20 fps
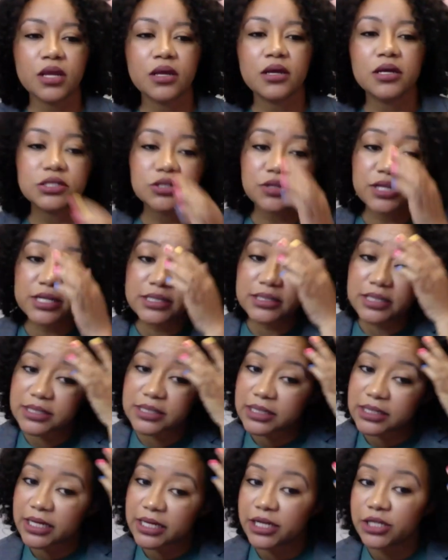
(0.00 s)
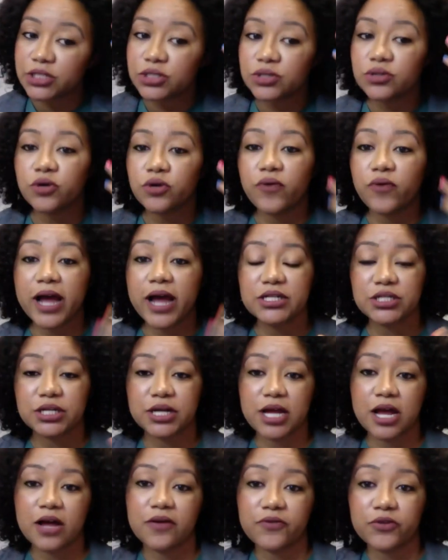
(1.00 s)
So this is leading to the
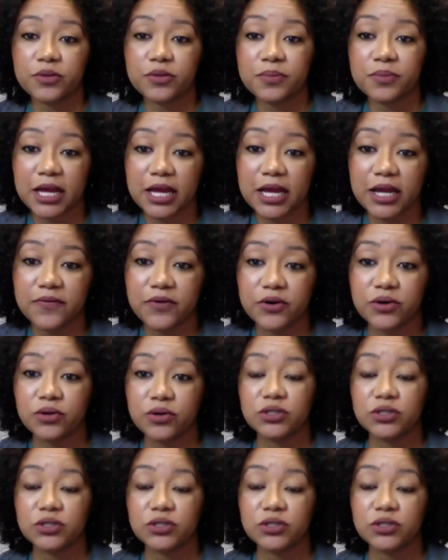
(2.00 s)
rationale for the behavior.